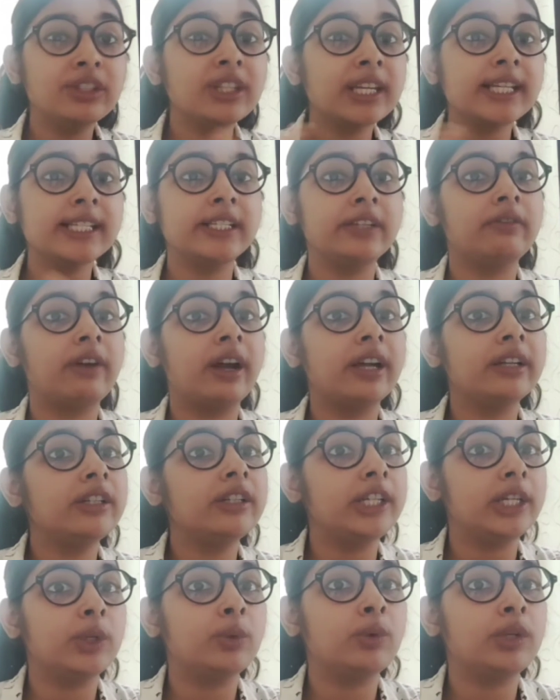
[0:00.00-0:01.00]
Everything is
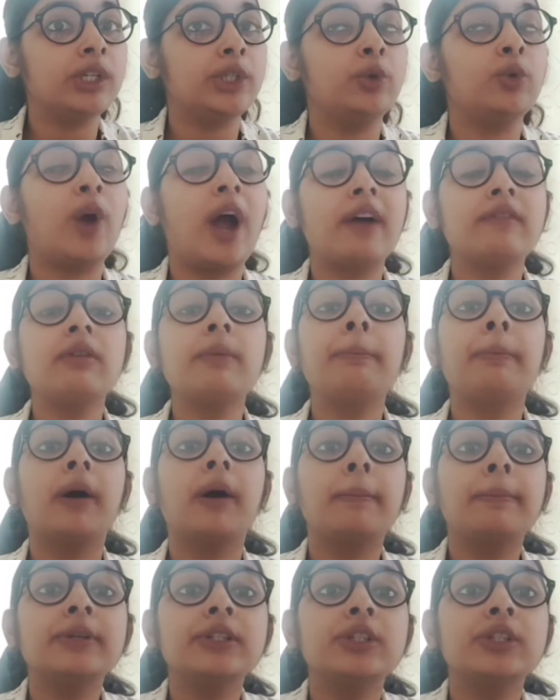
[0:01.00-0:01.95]
divided equally. You have a